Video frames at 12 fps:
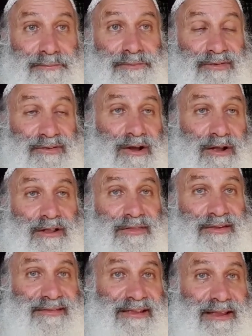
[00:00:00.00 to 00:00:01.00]
It's all in the
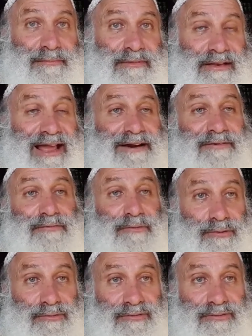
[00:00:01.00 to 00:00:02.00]
same Latin
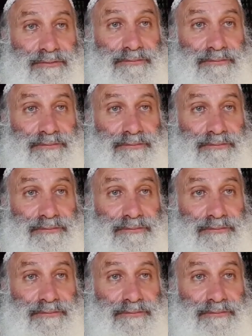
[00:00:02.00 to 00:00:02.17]
root.